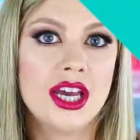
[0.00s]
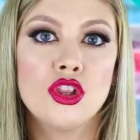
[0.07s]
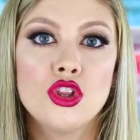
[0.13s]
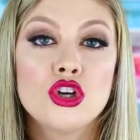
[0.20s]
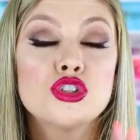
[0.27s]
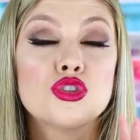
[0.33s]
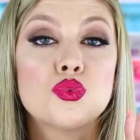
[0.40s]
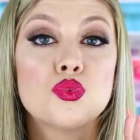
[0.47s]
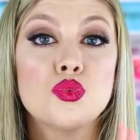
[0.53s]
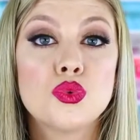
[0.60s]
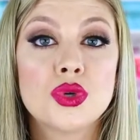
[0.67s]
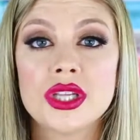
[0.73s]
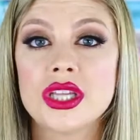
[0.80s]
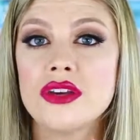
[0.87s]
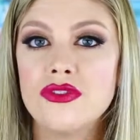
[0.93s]
It looks
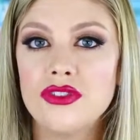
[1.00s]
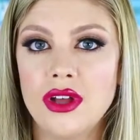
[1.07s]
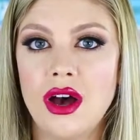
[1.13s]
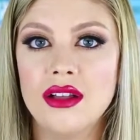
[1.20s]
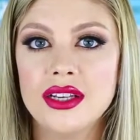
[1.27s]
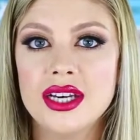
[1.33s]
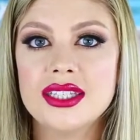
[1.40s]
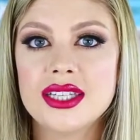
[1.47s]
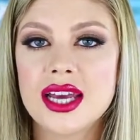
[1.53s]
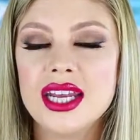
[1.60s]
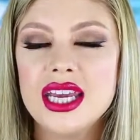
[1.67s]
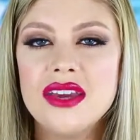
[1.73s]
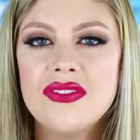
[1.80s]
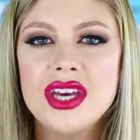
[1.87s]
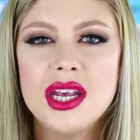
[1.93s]
really flawless, and
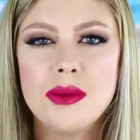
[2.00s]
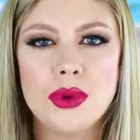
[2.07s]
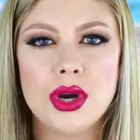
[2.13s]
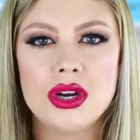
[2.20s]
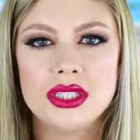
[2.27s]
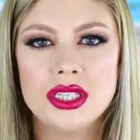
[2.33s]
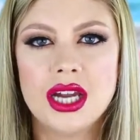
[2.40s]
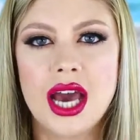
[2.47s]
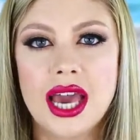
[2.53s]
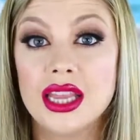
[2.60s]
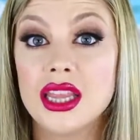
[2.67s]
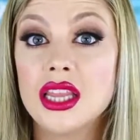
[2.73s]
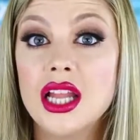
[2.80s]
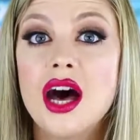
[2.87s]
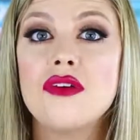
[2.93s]
even in person, I
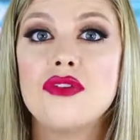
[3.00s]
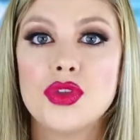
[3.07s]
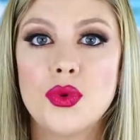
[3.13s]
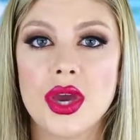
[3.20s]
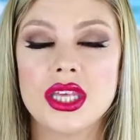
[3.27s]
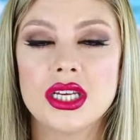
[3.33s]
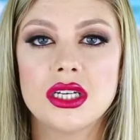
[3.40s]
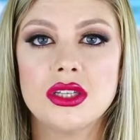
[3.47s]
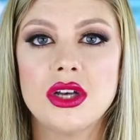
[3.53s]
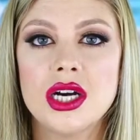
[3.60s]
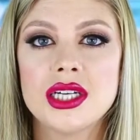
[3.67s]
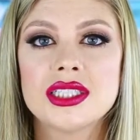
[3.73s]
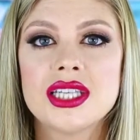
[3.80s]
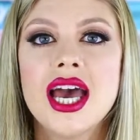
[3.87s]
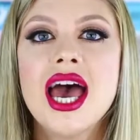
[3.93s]
love the way that it
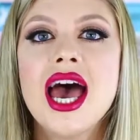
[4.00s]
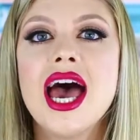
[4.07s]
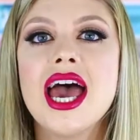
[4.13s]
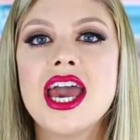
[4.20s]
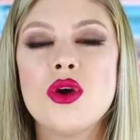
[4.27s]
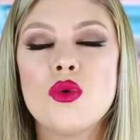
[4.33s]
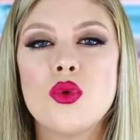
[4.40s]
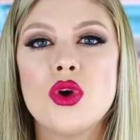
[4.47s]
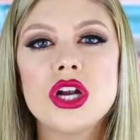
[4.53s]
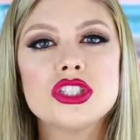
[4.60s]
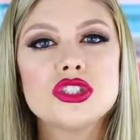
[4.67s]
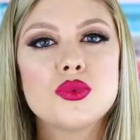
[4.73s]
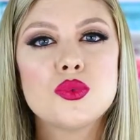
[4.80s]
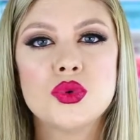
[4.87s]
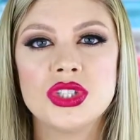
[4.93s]
looks. It
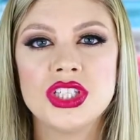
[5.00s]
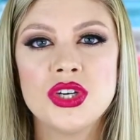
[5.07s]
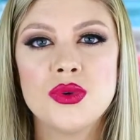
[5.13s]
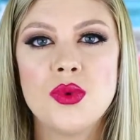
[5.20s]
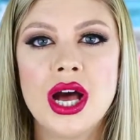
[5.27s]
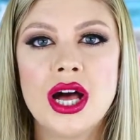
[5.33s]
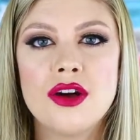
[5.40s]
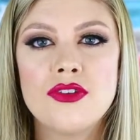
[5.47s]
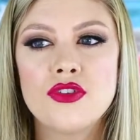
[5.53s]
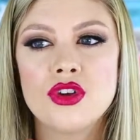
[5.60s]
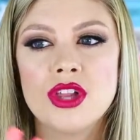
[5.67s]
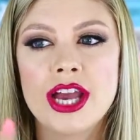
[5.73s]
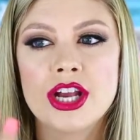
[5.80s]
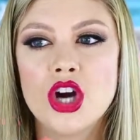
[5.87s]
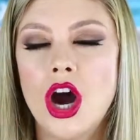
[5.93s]
works really well for
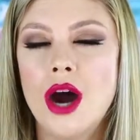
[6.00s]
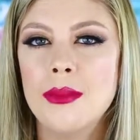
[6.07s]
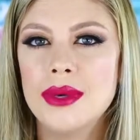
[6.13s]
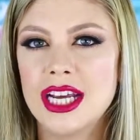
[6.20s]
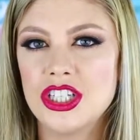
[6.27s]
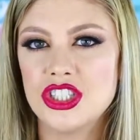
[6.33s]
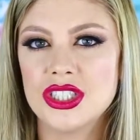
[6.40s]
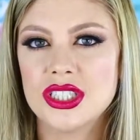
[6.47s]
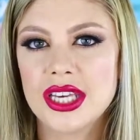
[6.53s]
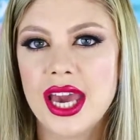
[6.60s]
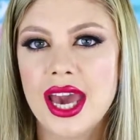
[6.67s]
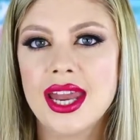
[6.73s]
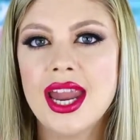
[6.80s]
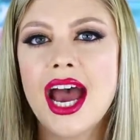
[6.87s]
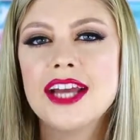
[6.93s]
like combination
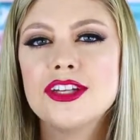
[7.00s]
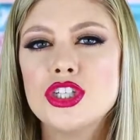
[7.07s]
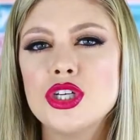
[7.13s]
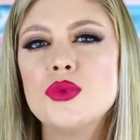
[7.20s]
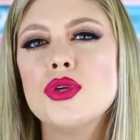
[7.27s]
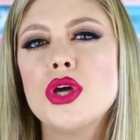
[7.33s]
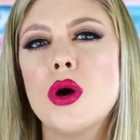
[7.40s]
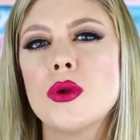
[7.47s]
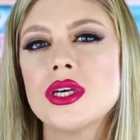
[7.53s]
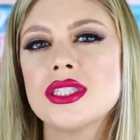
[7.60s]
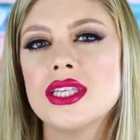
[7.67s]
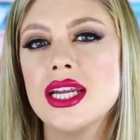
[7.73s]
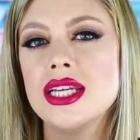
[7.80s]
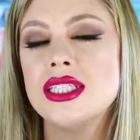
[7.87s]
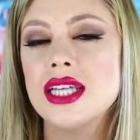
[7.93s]
skin. I do notice
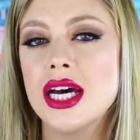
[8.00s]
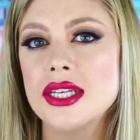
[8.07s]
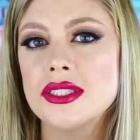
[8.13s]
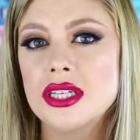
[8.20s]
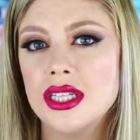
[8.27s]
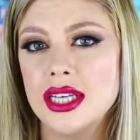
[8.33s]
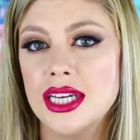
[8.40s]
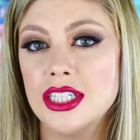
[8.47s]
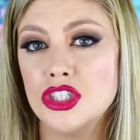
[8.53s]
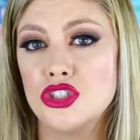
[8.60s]
that it does cling